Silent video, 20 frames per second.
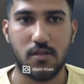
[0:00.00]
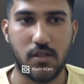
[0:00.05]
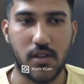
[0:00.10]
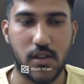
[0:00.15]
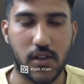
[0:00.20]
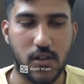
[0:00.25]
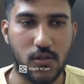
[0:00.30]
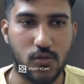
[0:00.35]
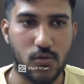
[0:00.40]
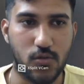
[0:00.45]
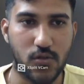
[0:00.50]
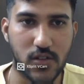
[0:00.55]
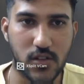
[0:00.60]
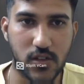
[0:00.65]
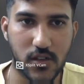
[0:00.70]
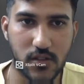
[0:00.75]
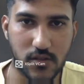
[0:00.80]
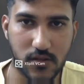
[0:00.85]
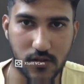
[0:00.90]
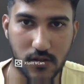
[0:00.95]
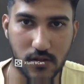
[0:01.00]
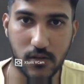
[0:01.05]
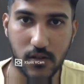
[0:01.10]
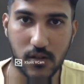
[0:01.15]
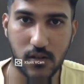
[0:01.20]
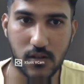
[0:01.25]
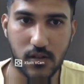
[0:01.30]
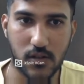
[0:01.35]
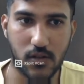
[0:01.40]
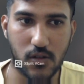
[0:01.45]
A Node.js
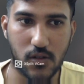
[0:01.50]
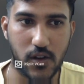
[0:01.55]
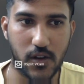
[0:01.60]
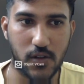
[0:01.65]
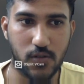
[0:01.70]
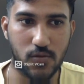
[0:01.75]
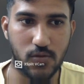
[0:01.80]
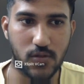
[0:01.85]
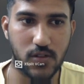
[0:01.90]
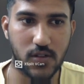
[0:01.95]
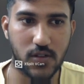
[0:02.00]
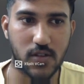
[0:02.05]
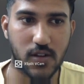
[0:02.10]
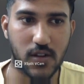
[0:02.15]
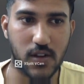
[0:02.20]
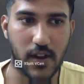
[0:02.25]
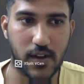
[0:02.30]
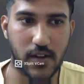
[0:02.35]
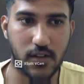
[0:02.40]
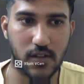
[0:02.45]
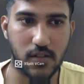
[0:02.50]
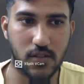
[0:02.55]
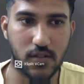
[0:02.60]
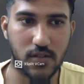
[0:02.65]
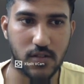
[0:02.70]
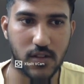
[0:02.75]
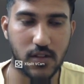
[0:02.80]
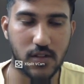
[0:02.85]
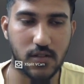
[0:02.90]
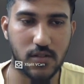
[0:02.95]
server, or a Node.js client in this
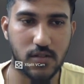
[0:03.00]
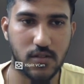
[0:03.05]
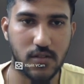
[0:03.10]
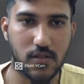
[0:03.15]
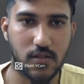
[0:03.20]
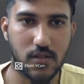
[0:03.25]
case,